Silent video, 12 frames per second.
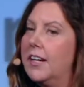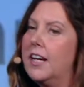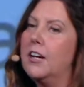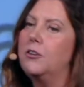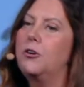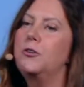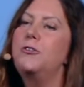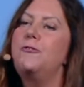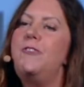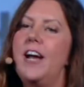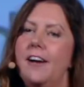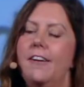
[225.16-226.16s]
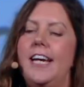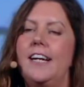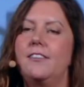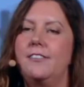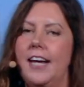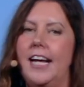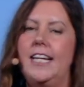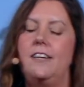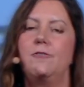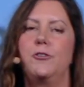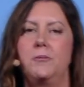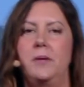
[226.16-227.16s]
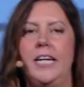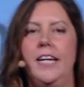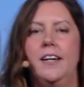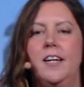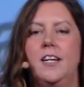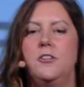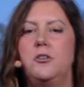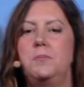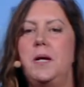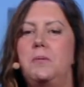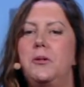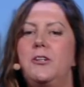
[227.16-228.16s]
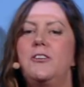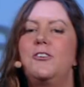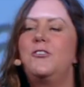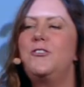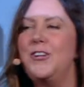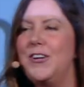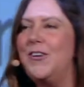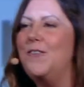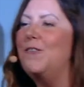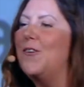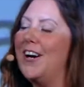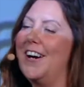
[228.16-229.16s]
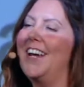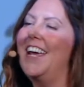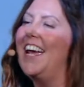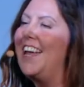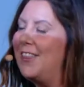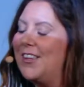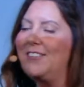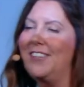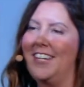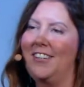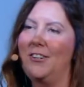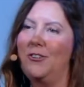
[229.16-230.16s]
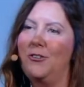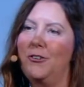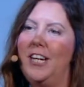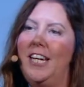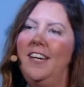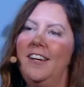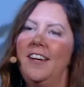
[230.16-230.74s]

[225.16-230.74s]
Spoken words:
So it's very exciting for me to be able to still work in this industry